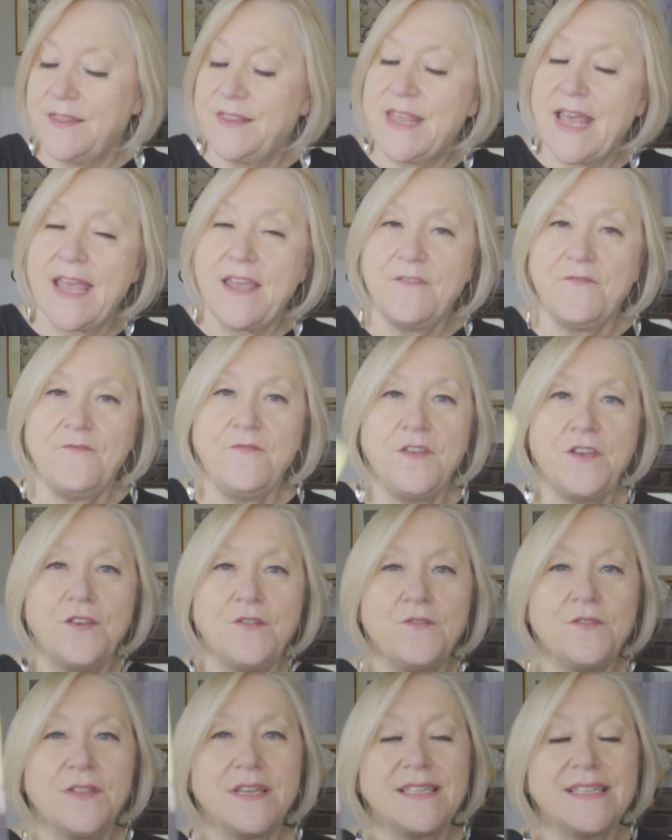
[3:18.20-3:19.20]
They
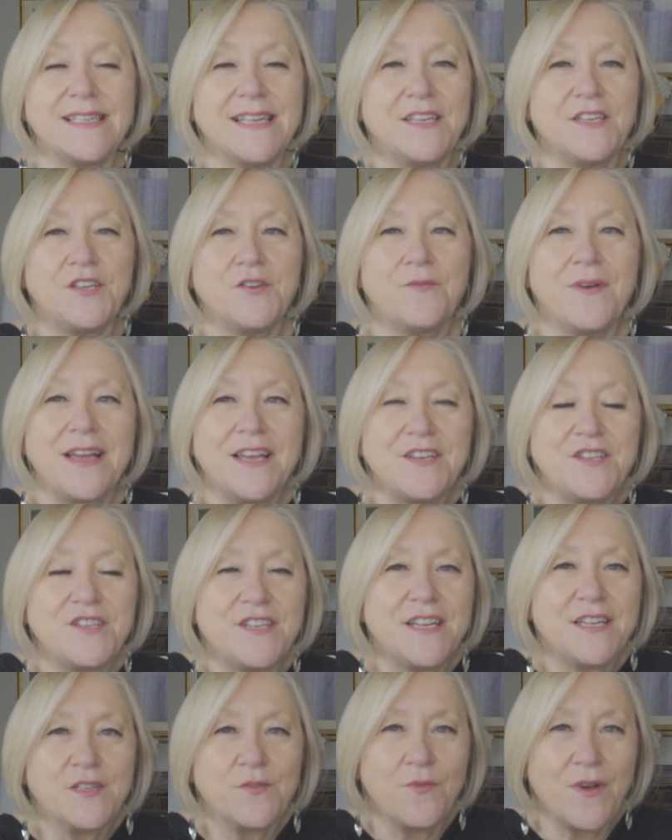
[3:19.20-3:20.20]
view this
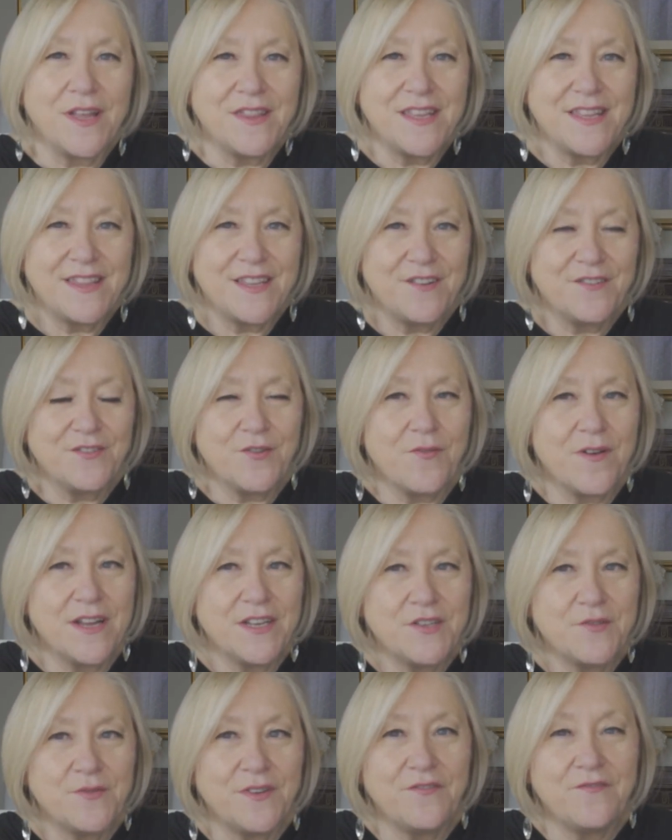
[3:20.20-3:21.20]
situation as one that they're
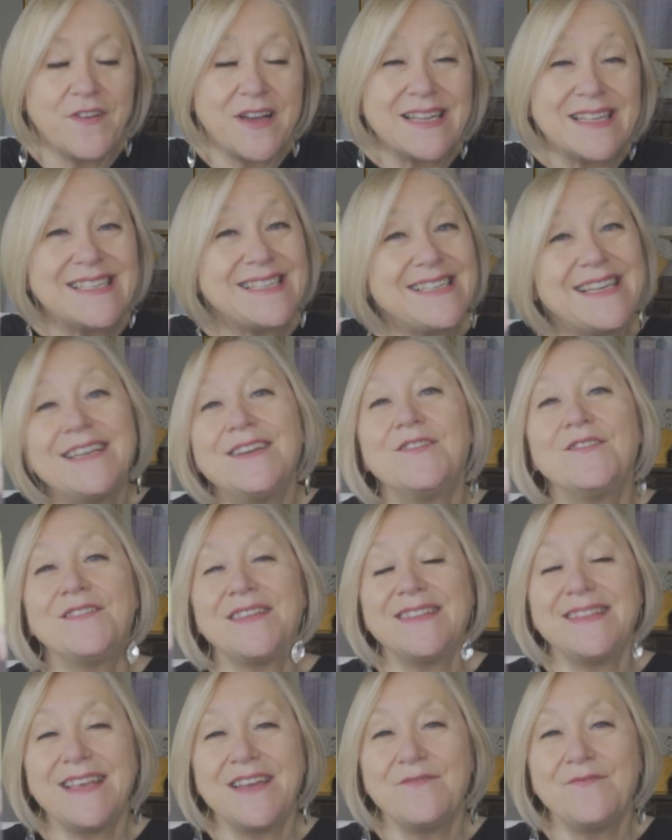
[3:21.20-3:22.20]
going to invest in or
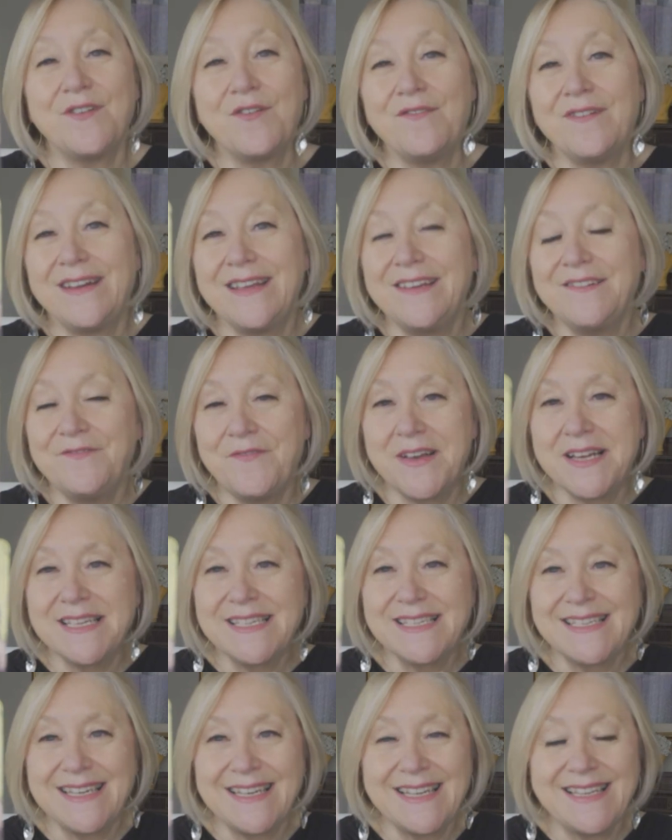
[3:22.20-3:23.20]
that they've already
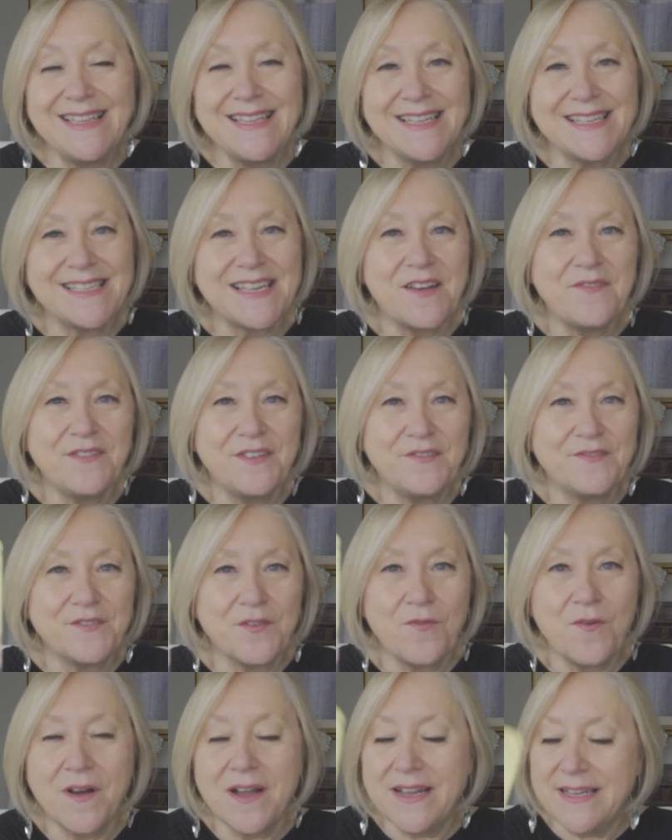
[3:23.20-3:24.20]
invested in, the Seven of
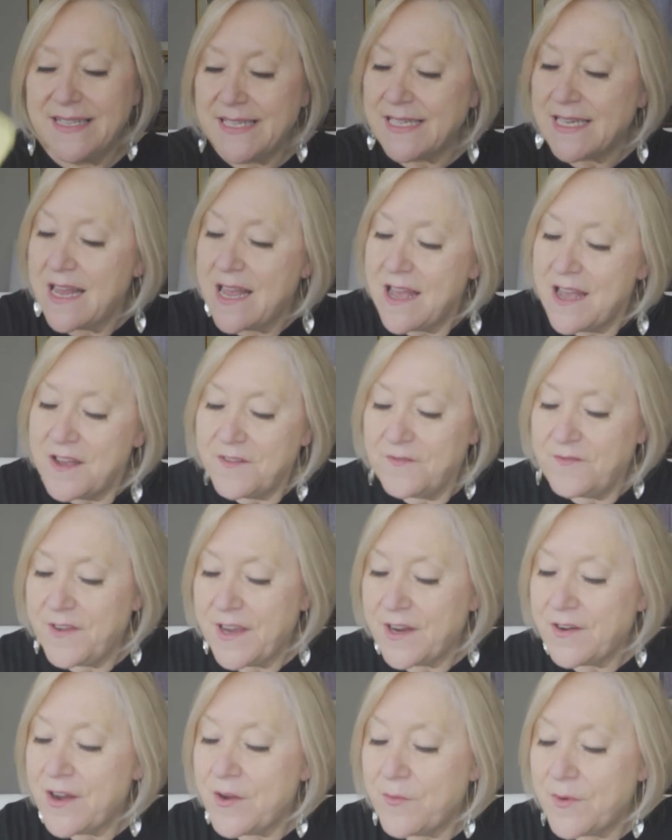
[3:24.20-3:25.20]
Coins.
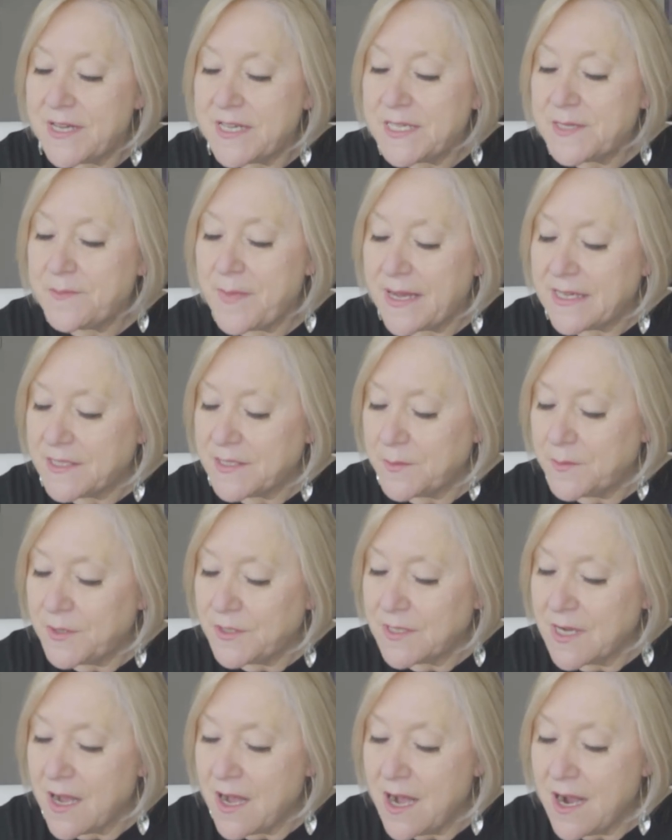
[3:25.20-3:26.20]
Very
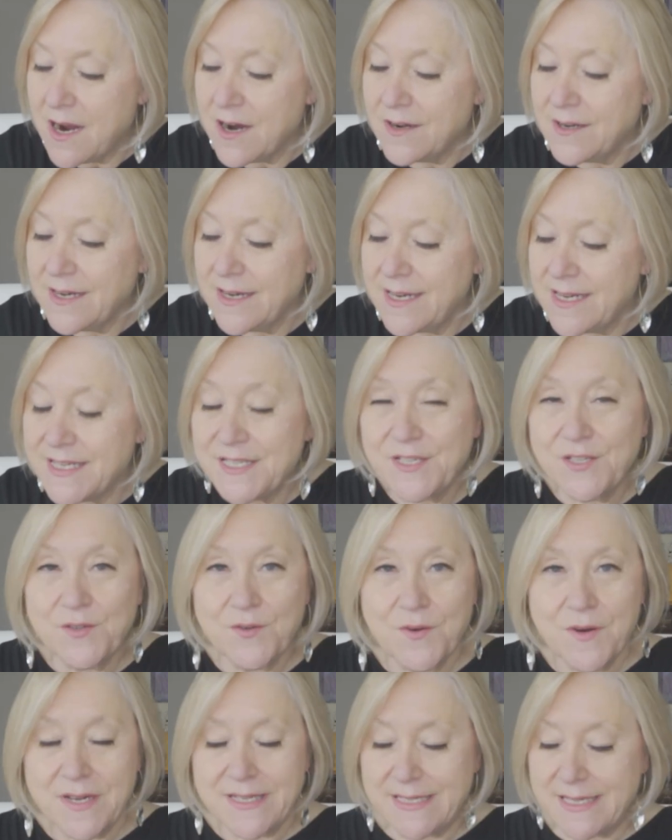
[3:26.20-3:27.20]
respectable card. It is
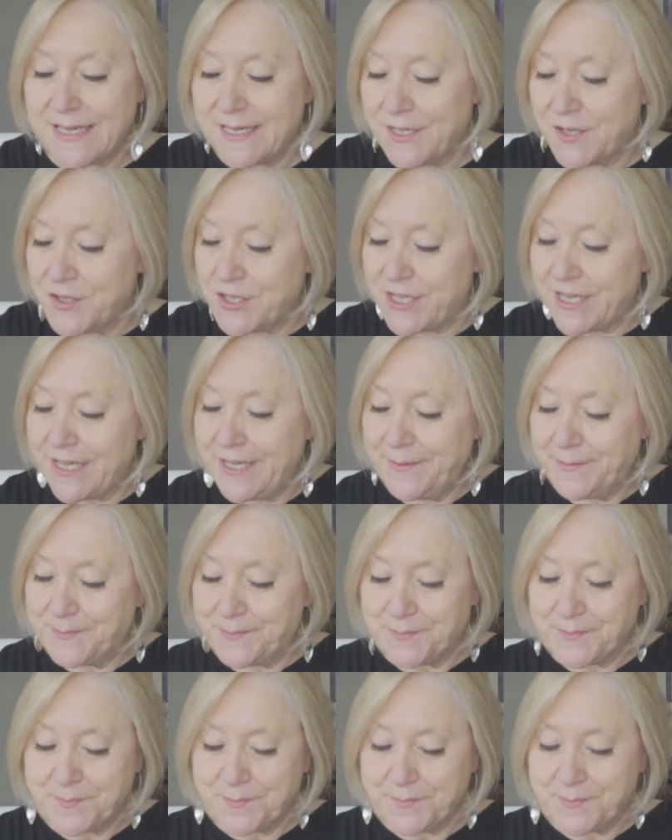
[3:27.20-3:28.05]
Taurus energy.